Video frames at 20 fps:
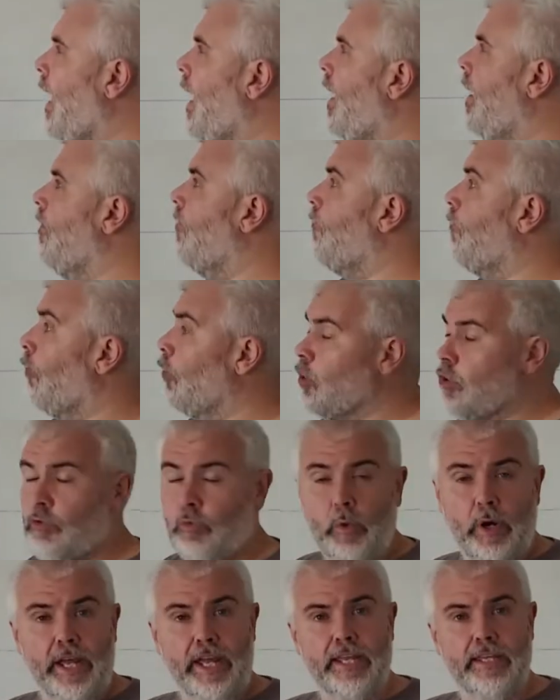The
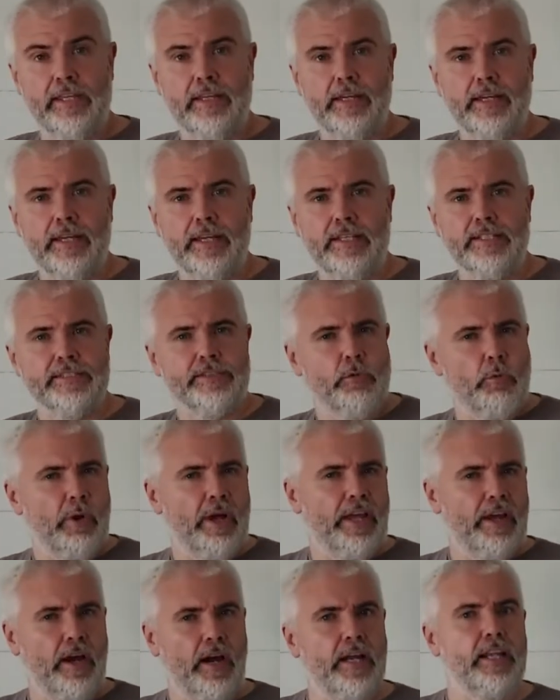first way is the
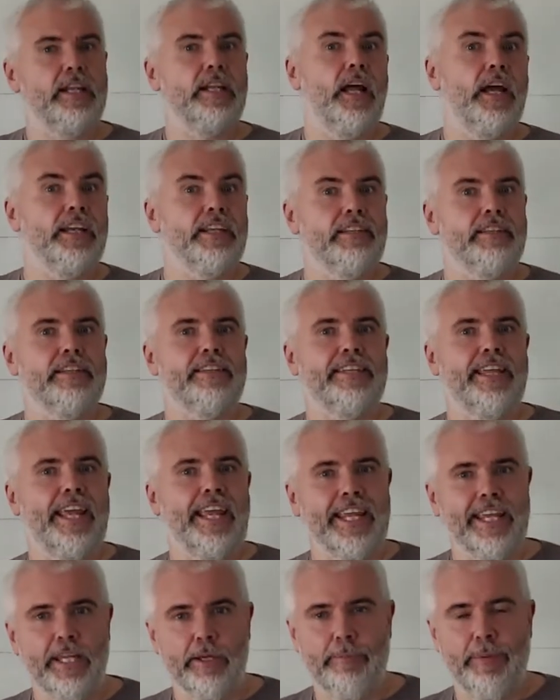way I like to
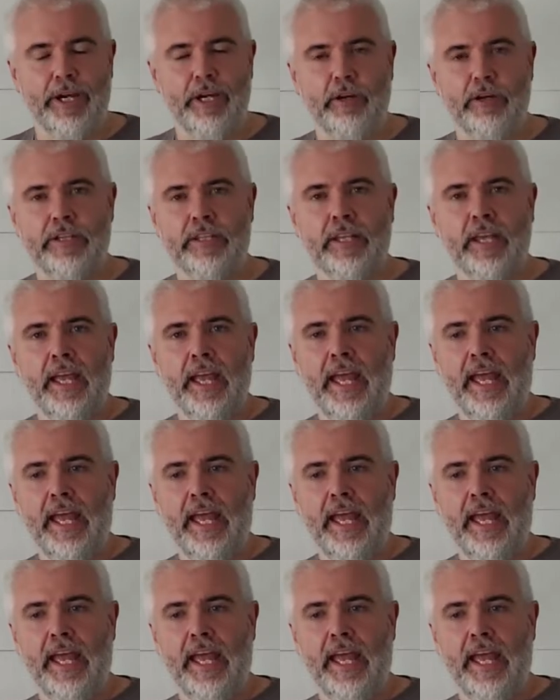think about it.